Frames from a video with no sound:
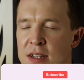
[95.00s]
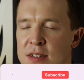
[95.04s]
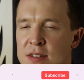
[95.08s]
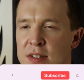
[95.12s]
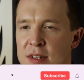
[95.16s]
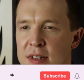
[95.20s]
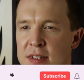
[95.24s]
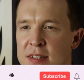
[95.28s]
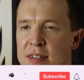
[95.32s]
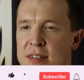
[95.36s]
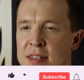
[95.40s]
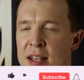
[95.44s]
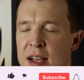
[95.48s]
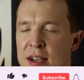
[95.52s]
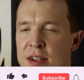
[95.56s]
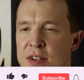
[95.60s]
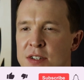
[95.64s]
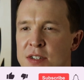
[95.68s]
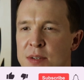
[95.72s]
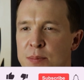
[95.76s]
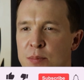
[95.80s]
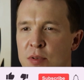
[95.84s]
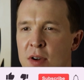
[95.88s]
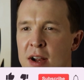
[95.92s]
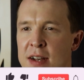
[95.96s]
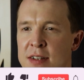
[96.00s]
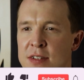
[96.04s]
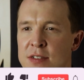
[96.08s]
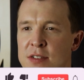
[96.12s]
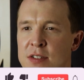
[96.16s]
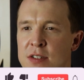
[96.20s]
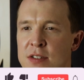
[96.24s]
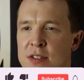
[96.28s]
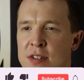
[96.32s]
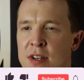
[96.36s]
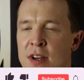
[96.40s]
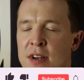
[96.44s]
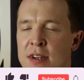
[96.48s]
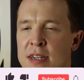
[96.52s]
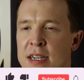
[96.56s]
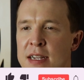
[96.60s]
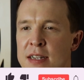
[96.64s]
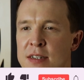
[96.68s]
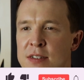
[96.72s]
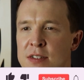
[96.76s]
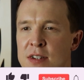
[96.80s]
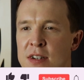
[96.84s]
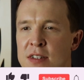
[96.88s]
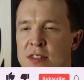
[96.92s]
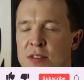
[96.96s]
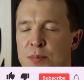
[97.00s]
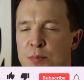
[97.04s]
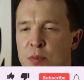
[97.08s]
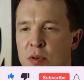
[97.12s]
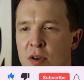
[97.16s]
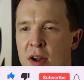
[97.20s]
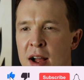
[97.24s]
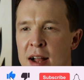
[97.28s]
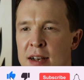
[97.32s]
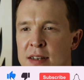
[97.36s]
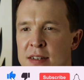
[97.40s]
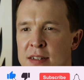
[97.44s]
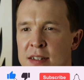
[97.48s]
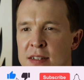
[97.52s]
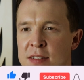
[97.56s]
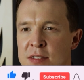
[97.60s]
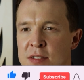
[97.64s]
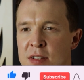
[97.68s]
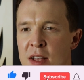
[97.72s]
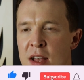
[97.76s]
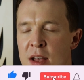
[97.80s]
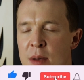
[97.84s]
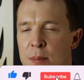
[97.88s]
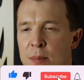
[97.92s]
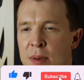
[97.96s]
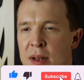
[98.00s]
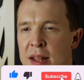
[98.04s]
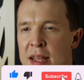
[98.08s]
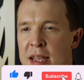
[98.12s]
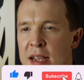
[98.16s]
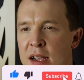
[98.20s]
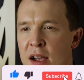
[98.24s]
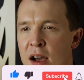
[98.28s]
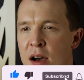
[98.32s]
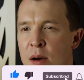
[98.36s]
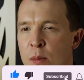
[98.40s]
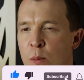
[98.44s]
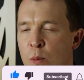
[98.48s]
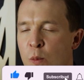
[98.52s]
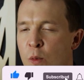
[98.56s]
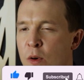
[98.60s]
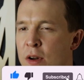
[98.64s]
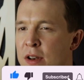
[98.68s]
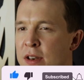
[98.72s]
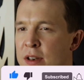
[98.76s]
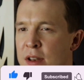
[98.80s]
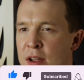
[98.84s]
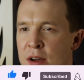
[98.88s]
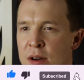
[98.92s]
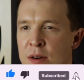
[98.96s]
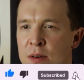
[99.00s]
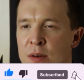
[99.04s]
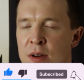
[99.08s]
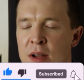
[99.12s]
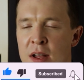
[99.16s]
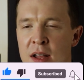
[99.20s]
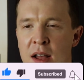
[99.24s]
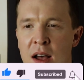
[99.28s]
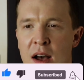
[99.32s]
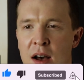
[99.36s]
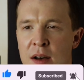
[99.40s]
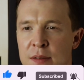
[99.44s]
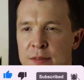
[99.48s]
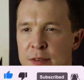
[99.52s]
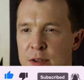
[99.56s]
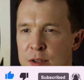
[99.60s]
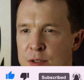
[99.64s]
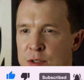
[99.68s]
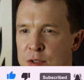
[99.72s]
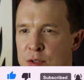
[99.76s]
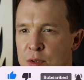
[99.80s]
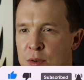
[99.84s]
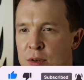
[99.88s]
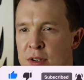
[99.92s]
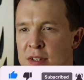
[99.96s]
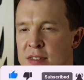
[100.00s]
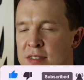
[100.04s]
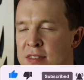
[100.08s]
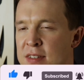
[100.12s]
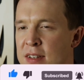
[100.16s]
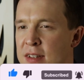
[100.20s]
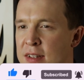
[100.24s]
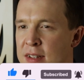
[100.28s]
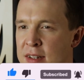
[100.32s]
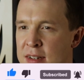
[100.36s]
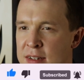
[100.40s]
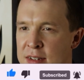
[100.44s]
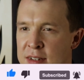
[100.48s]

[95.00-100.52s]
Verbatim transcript: So this is how you should practice your tonguing. Just practice playing on one note of your choice.